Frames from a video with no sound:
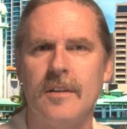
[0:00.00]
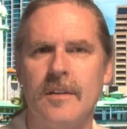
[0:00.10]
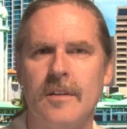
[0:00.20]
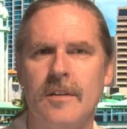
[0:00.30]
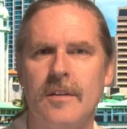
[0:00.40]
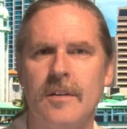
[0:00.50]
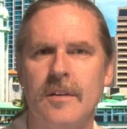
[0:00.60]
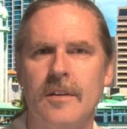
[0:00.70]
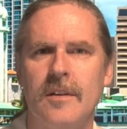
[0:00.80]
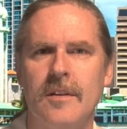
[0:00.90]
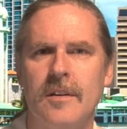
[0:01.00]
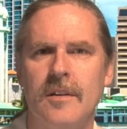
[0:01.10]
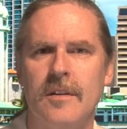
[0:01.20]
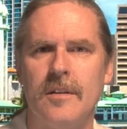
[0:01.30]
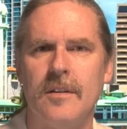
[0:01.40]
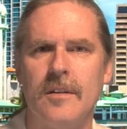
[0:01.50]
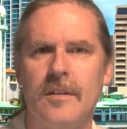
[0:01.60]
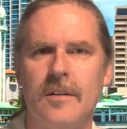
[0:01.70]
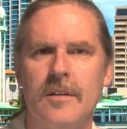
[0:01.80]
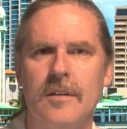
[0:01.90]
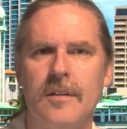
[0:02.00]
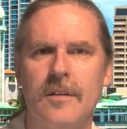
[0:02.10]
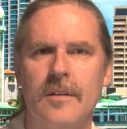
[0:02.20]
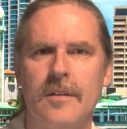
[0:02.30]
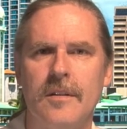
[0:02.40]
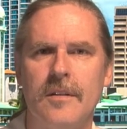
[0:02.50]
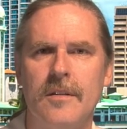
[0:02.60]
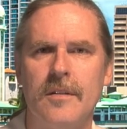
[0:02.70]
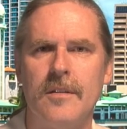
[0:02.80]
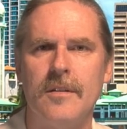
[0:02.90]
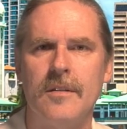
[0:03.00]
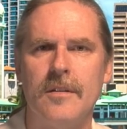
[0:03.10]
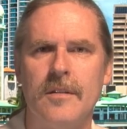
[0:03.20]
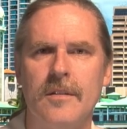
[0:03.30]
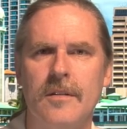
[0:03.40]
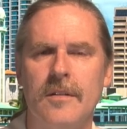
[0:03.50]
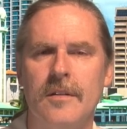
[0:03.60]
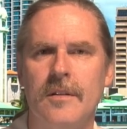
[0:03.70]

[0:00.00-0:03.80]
The person shown says nothing.